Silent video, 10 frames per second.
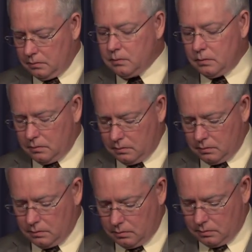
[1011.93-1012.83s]
Scottsdale
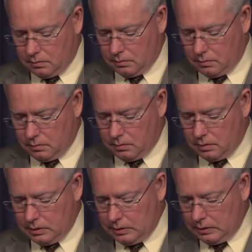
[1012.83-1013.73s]
Police
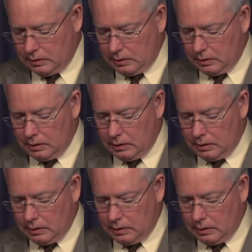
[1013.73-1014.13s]
investigated it,